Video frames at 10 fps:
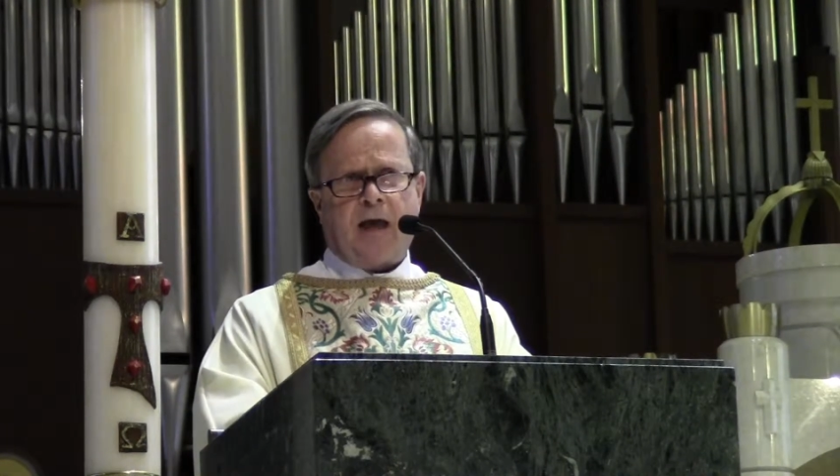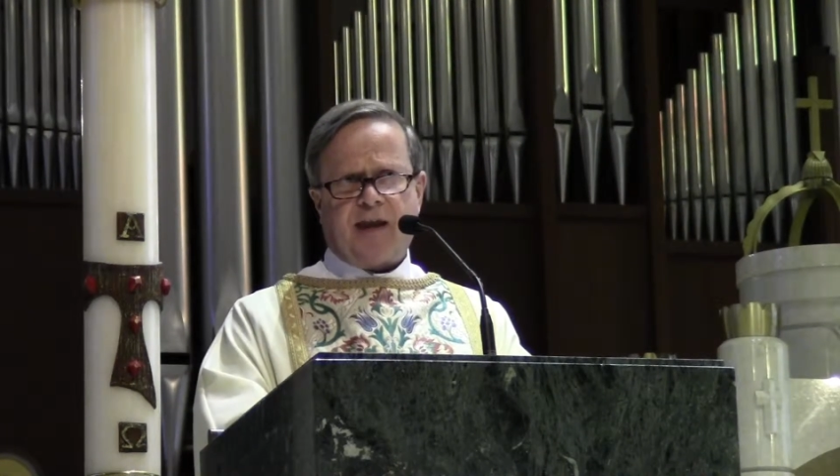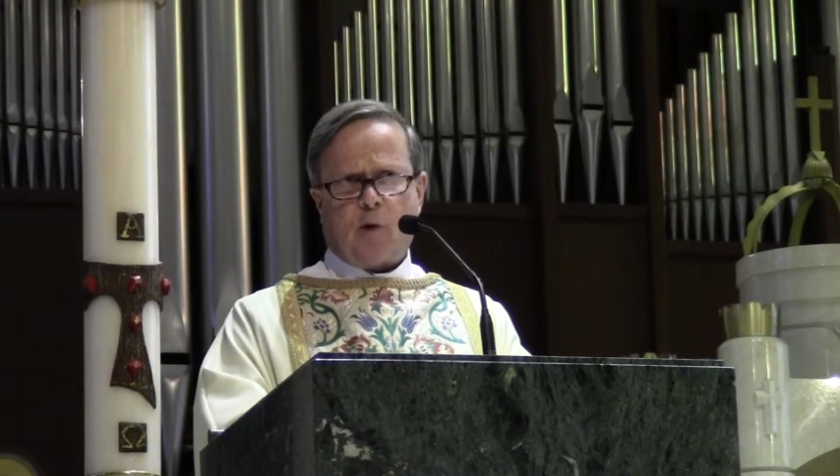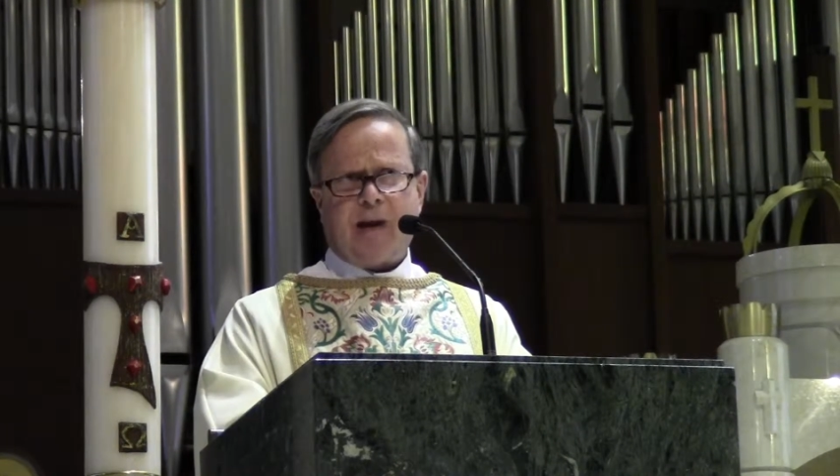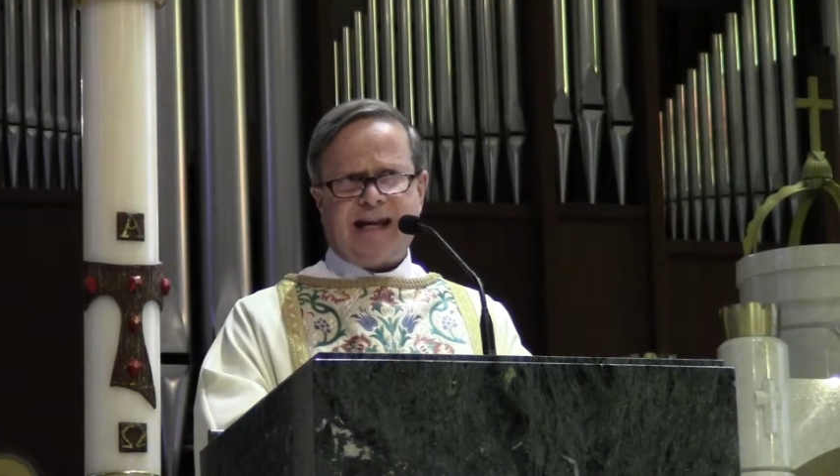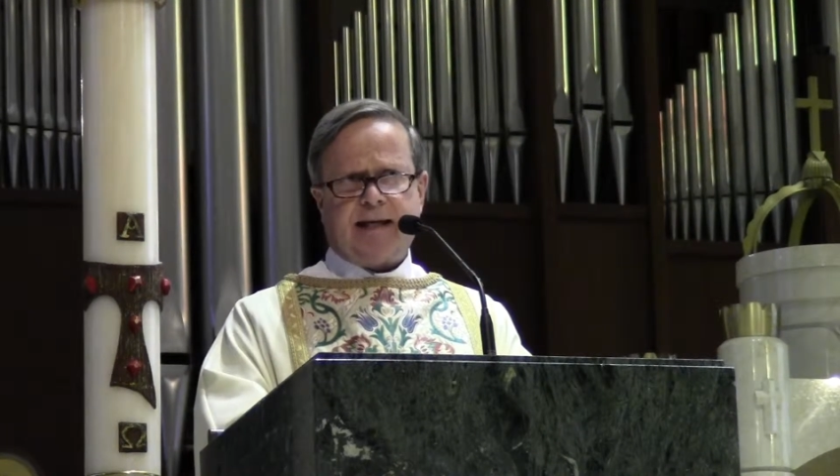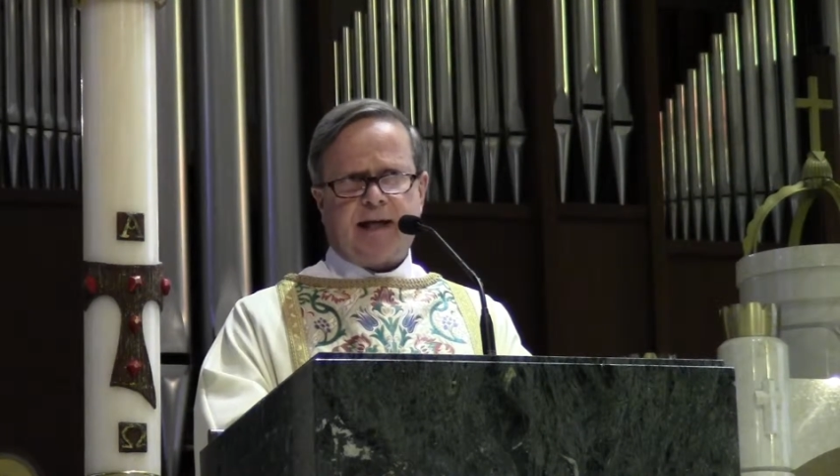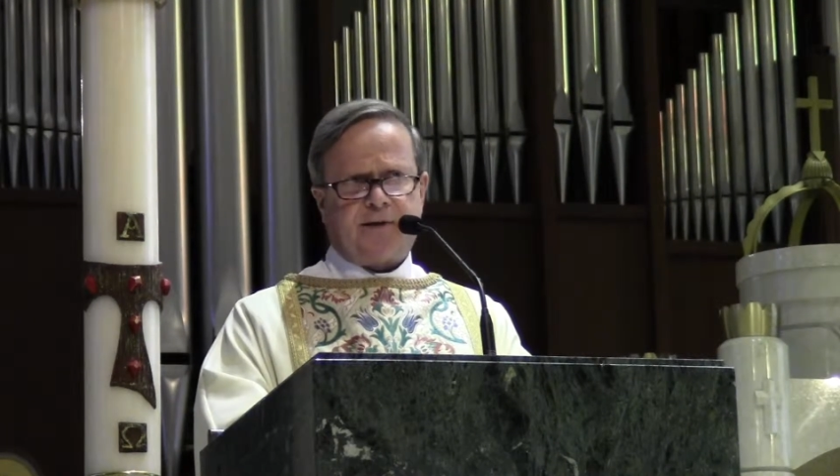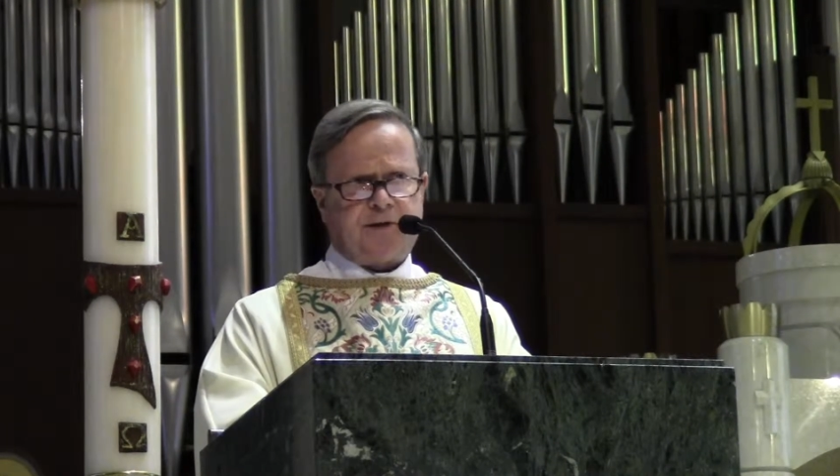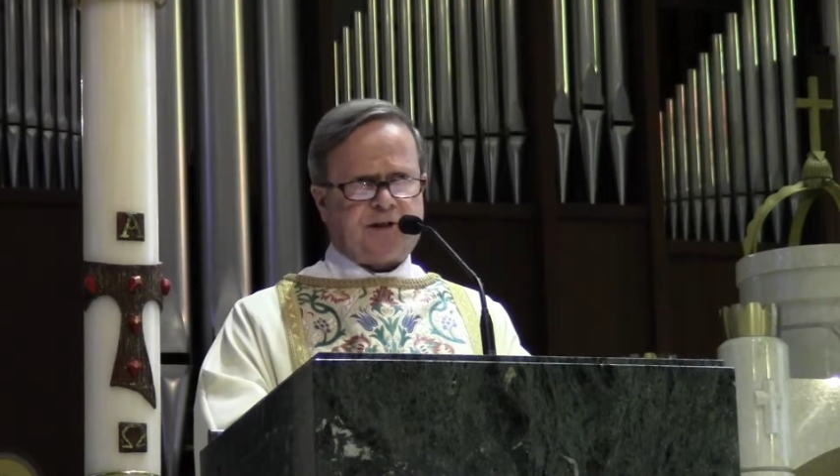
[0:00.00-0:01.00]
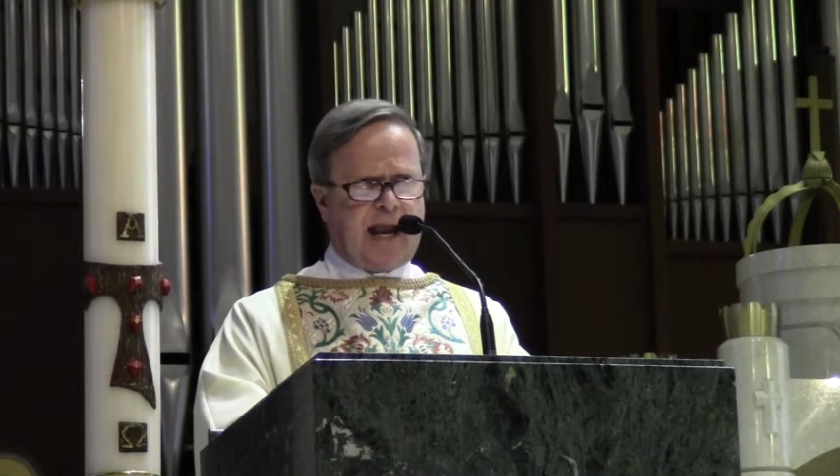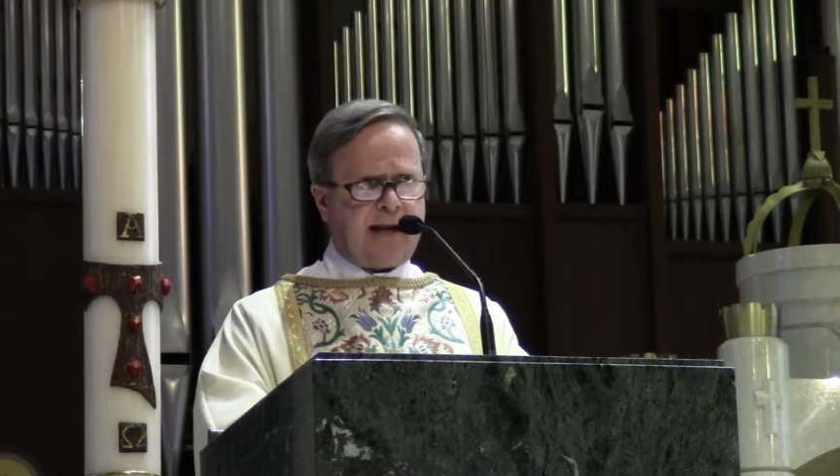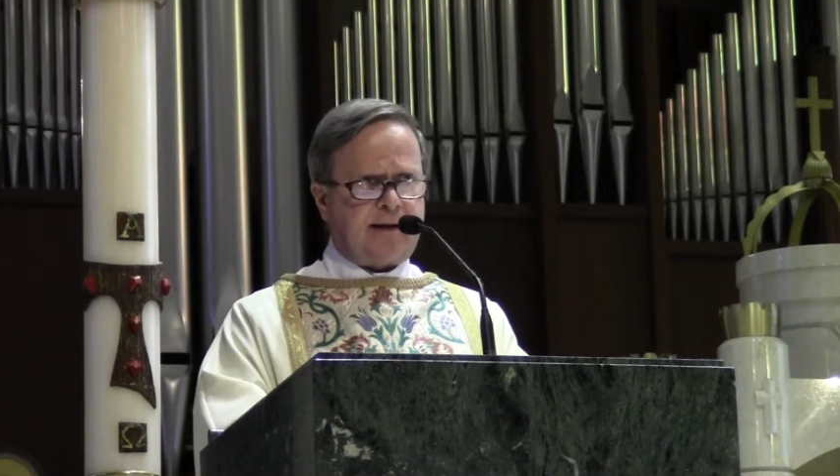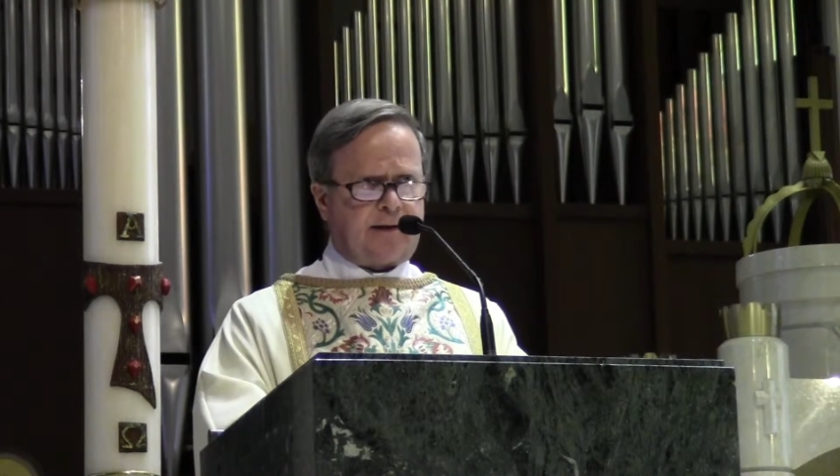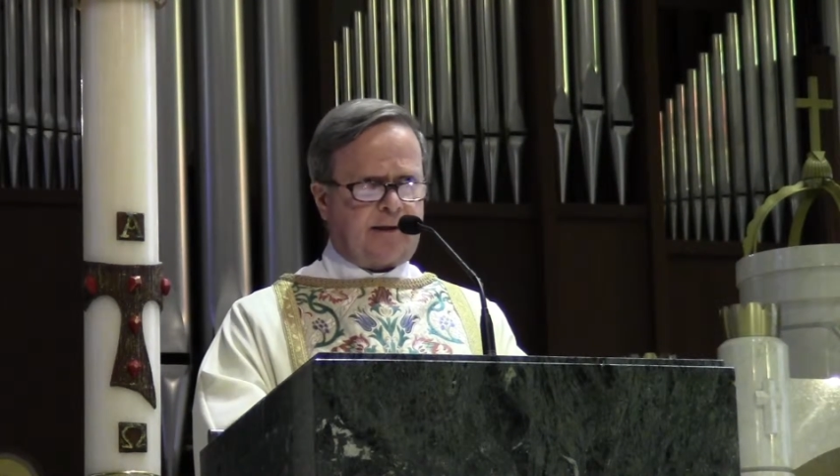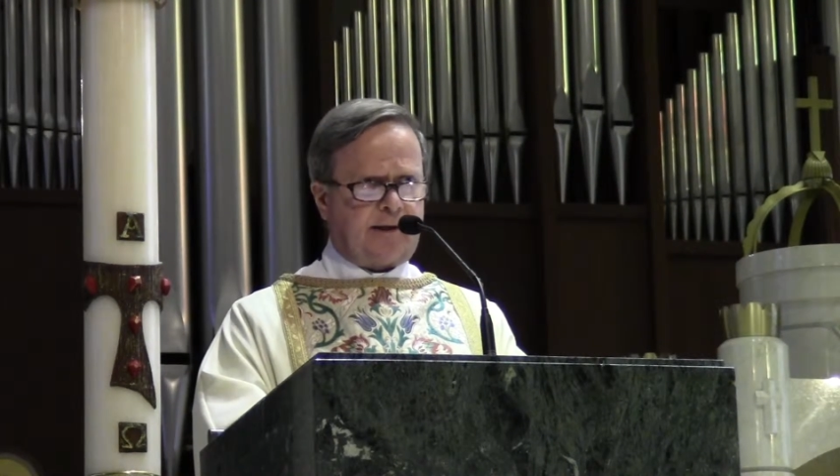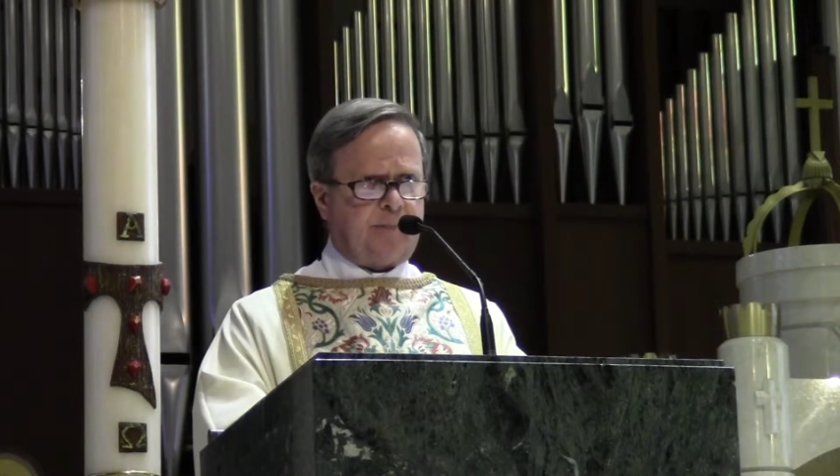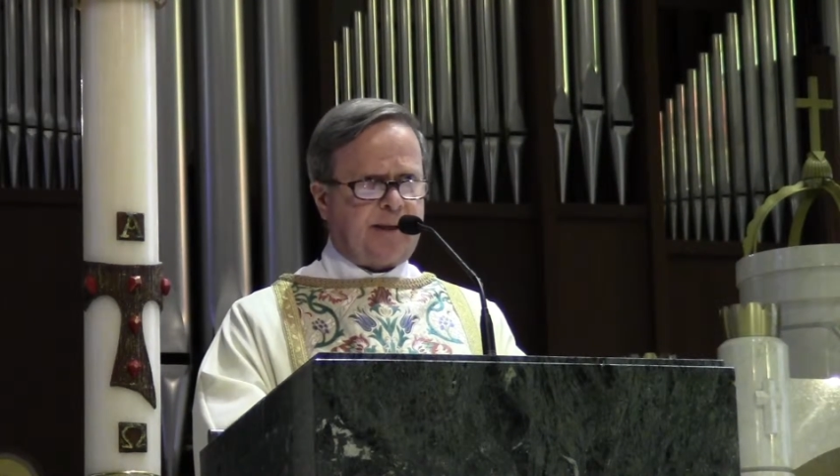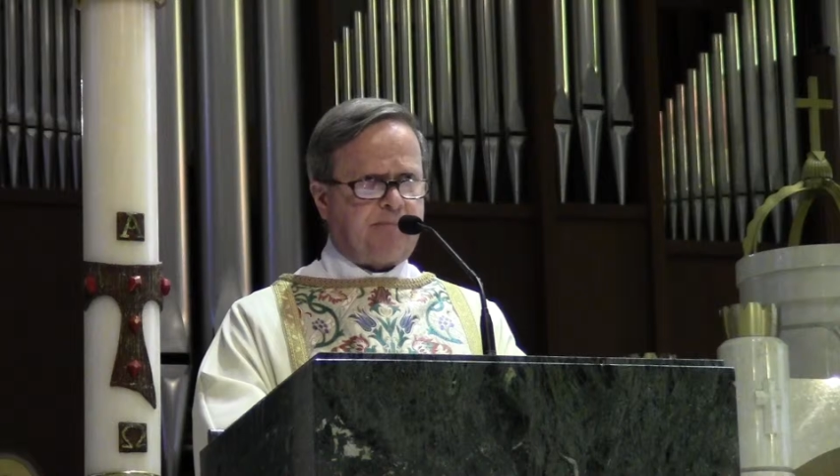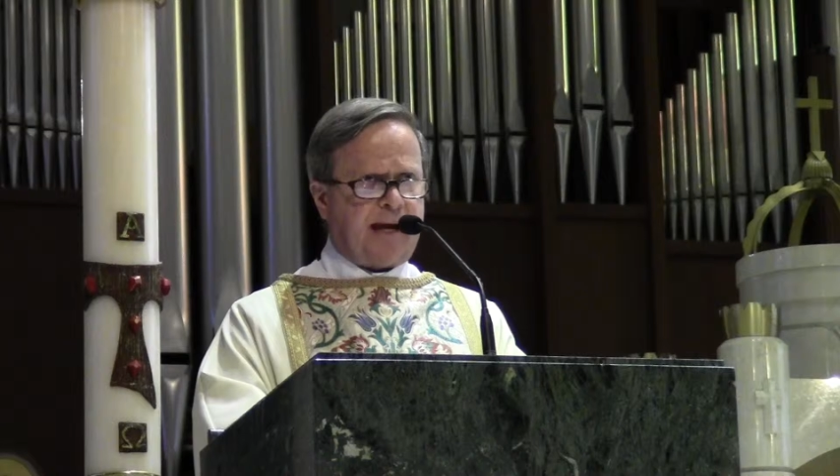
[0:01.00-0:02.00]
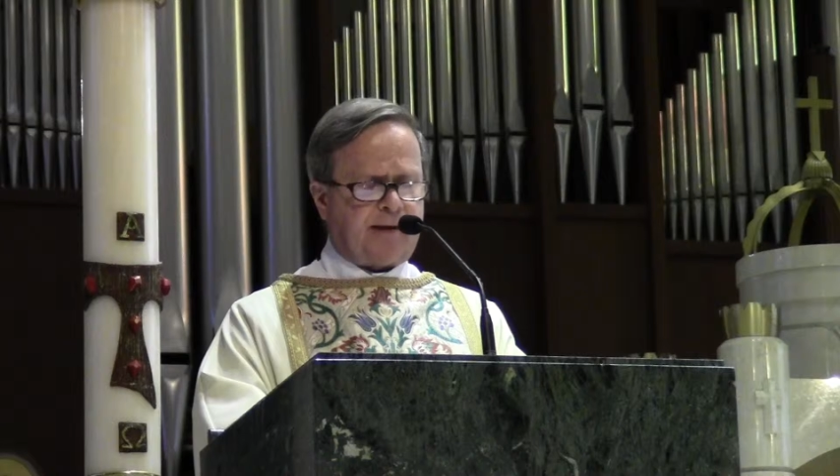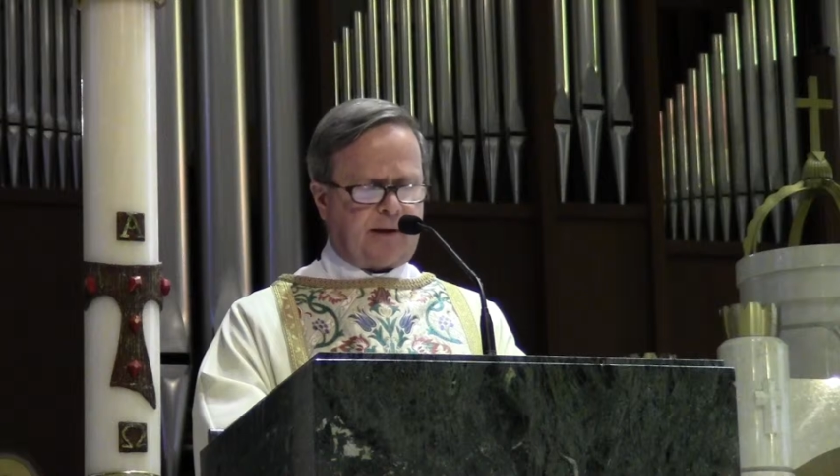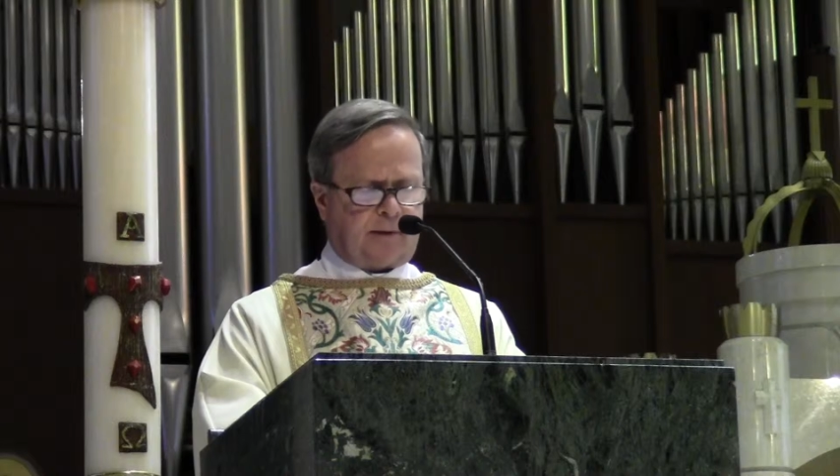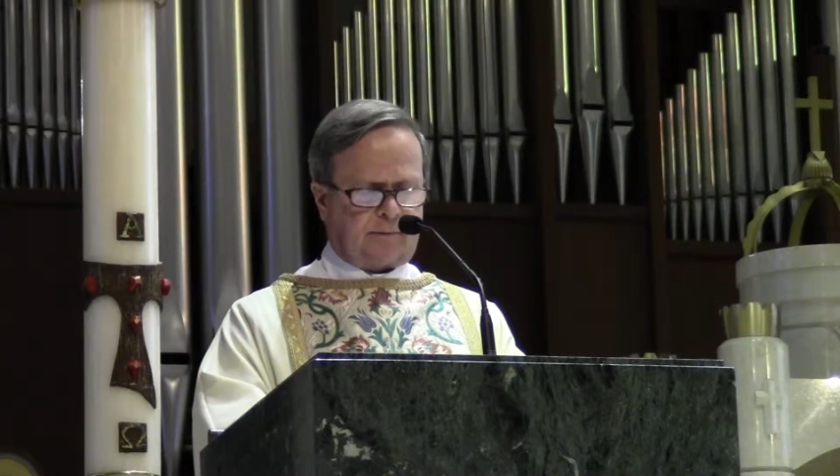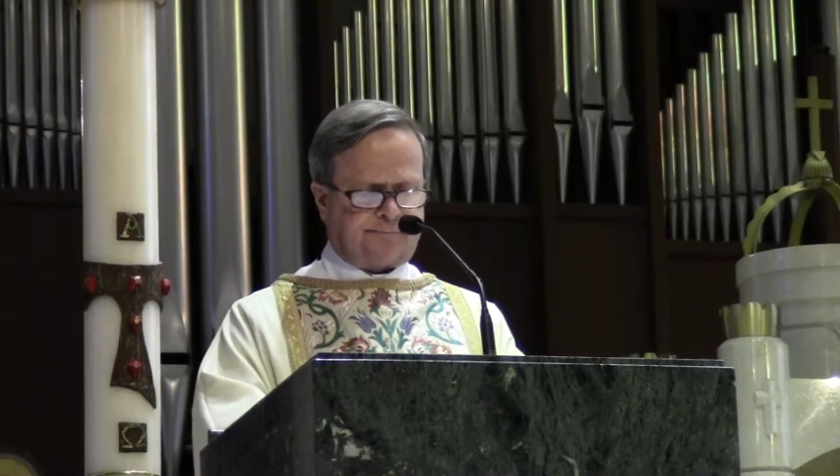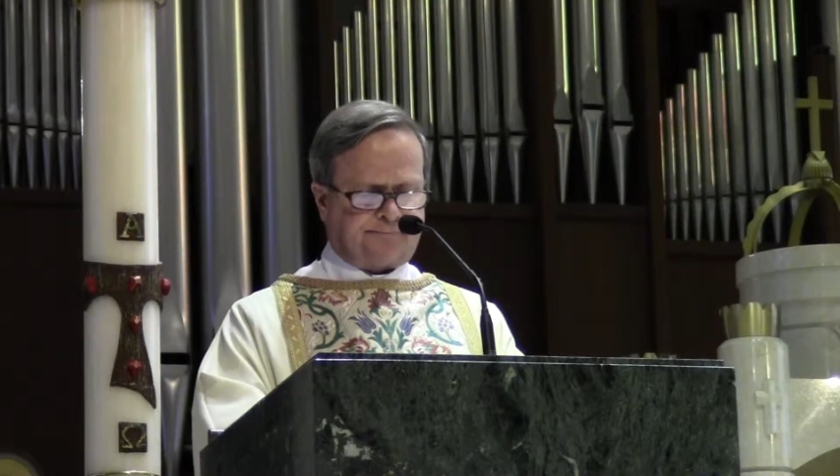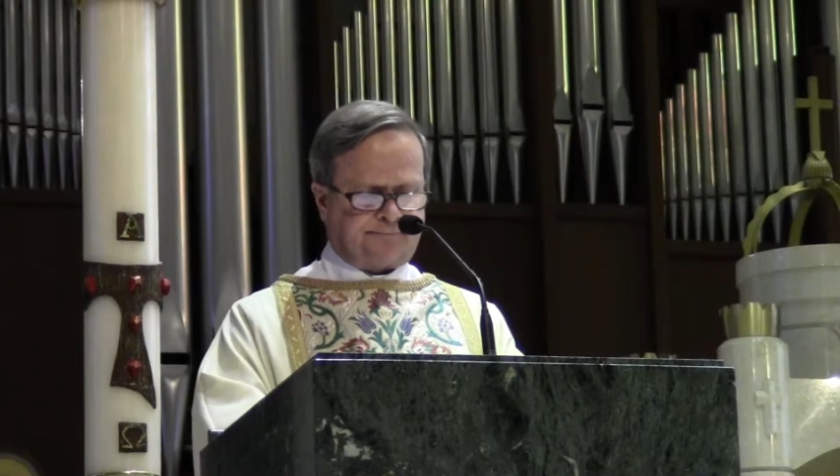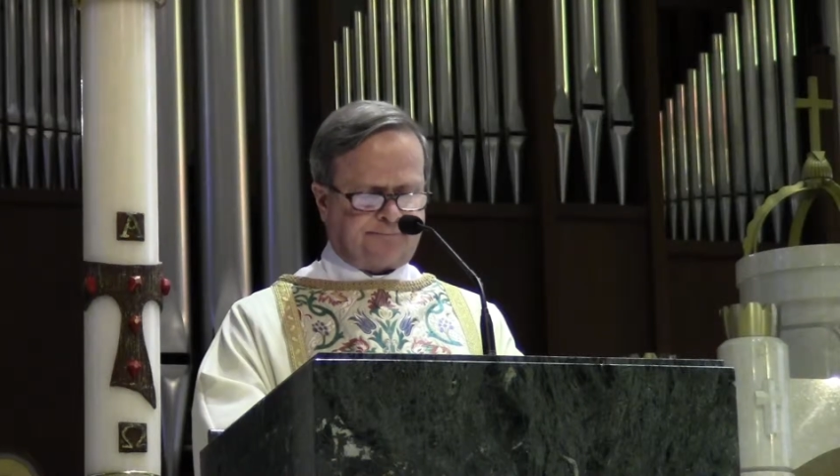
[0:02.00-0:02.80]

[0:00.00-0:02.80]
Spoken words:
I think we need to understand it a little bit better.